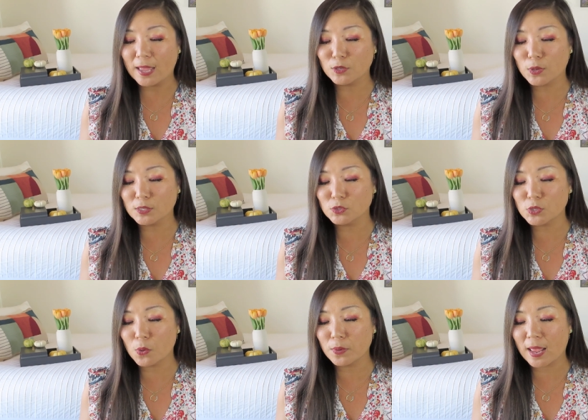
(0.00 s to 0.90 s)
and you can
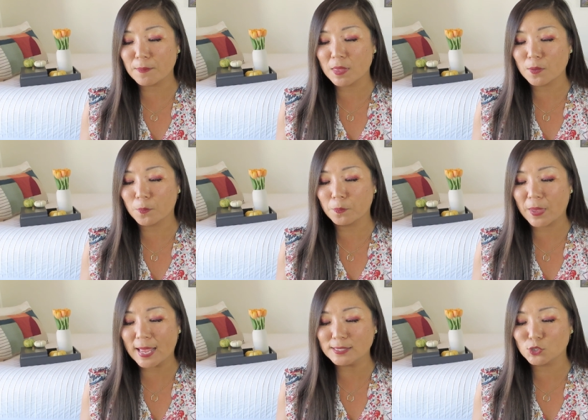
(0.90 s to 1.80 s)
so name the
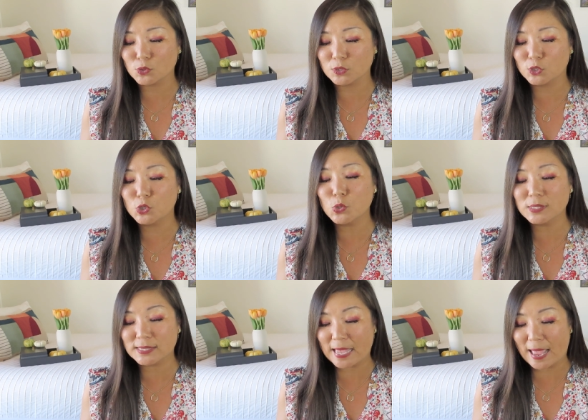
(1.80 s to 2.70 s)
paste, do the
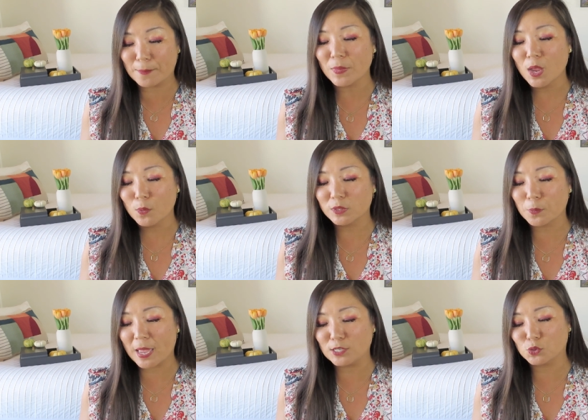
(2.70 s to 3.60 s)
same with the
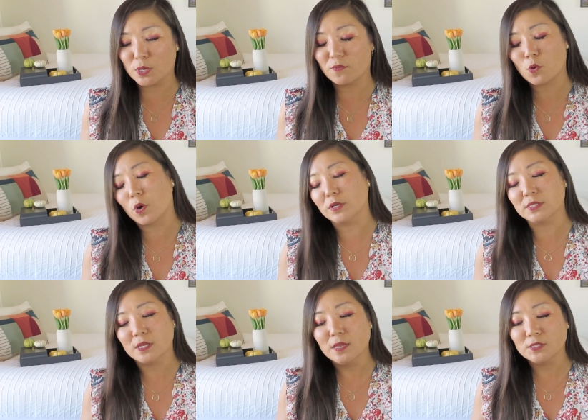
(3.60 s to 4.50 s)
pastry, of
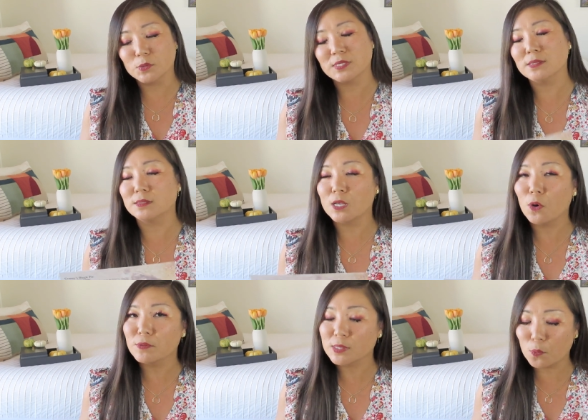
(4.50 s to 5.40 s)
course. So it said
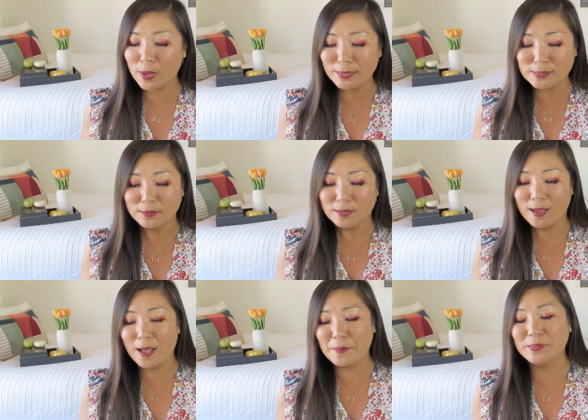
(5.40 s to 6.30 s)
so. I was like, what?
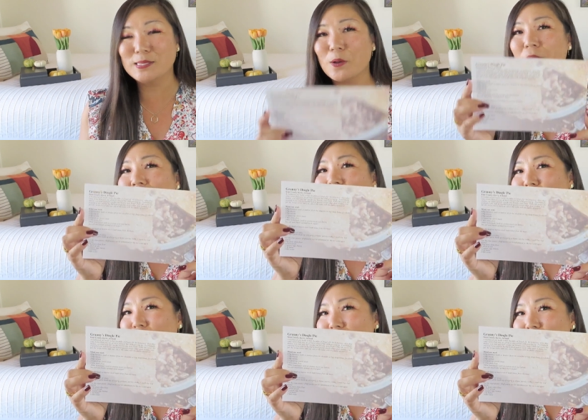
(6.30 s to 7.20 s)
Um, so
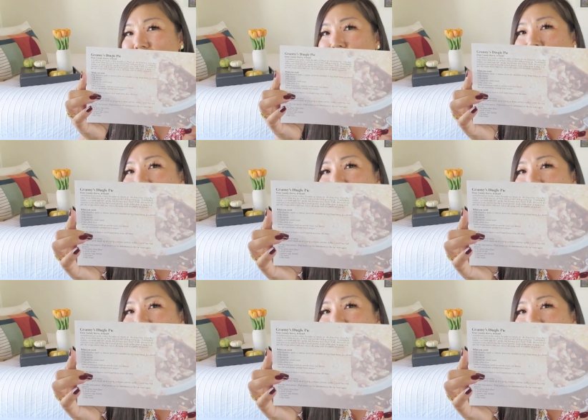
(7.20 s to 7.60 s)
here's the, uh,